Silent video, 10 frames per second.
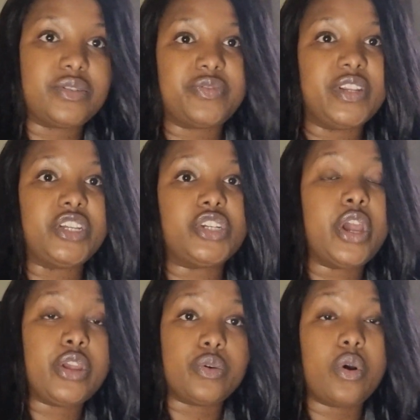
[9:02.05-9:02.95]
finish,
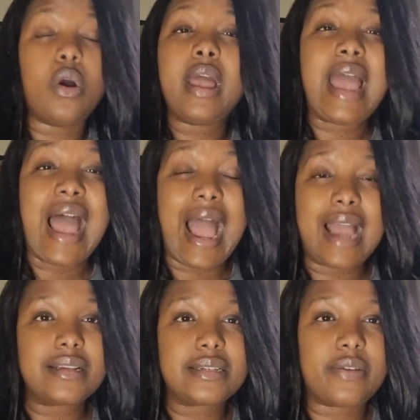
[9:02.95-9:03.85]
you go. And